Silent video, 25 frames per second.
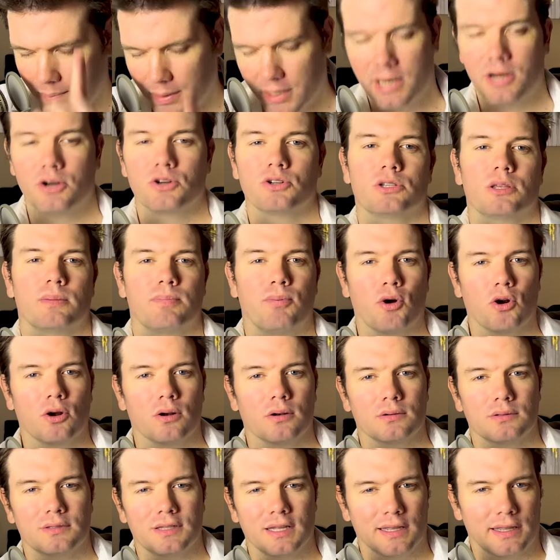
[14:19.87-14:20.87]
But here's the
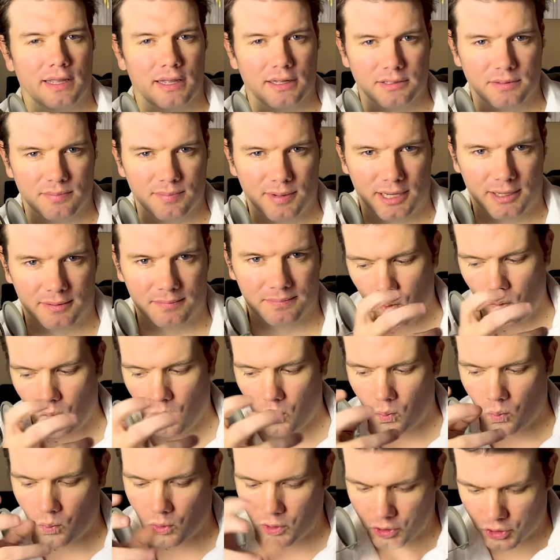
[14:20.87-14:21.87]
part that gets me.
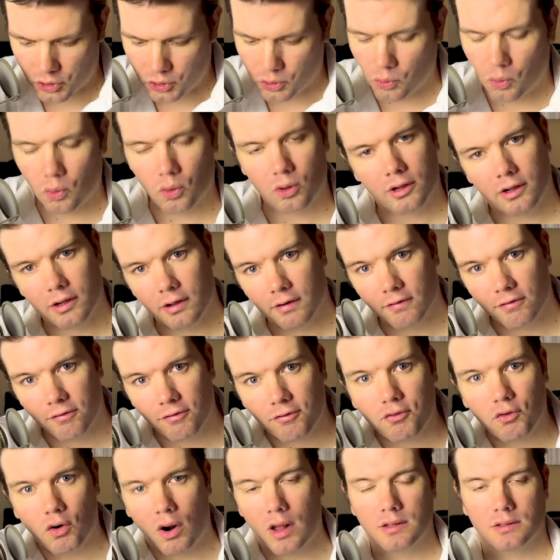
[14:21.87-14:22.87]
When Jewel
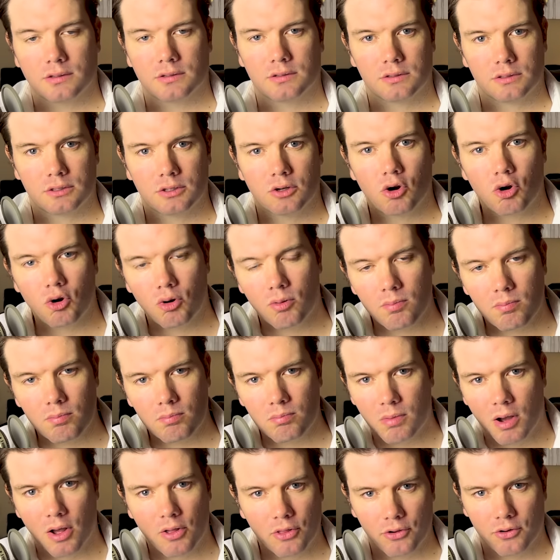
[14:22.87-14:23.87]
confronts her
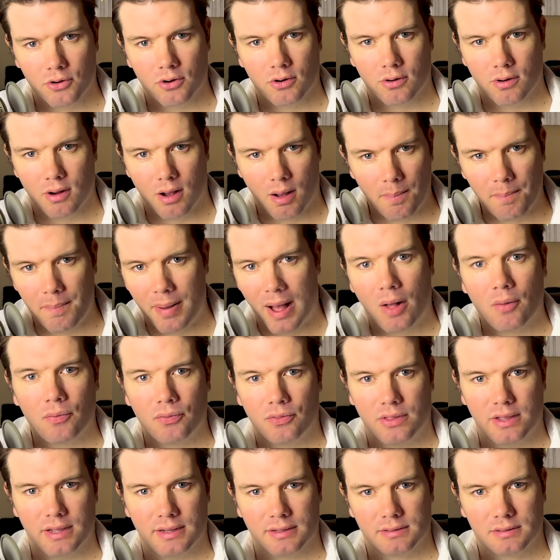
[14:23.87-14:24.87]
mother
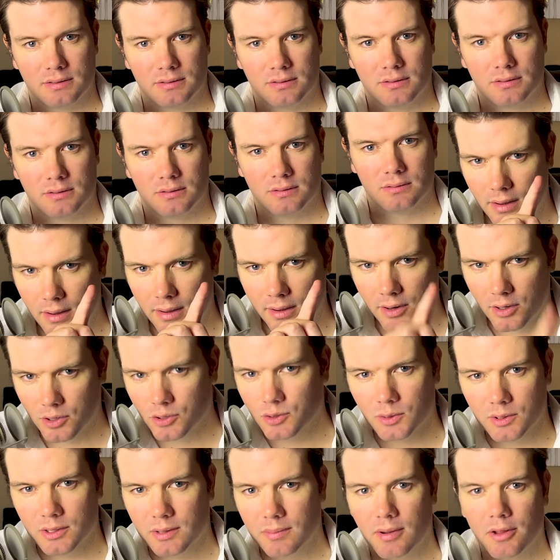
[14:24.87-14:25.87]
about this,
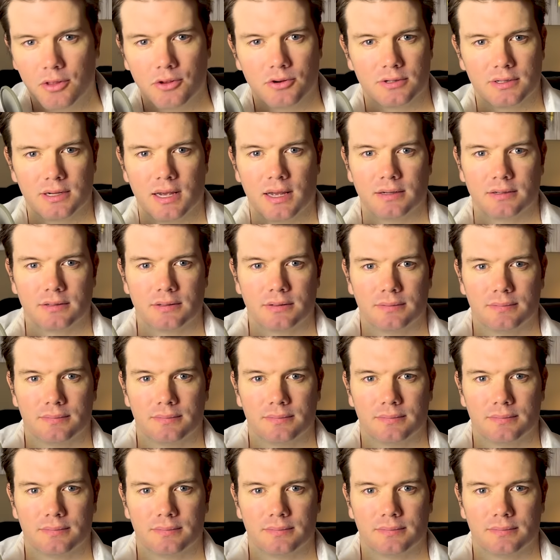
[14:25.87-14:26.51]
here's what the mother says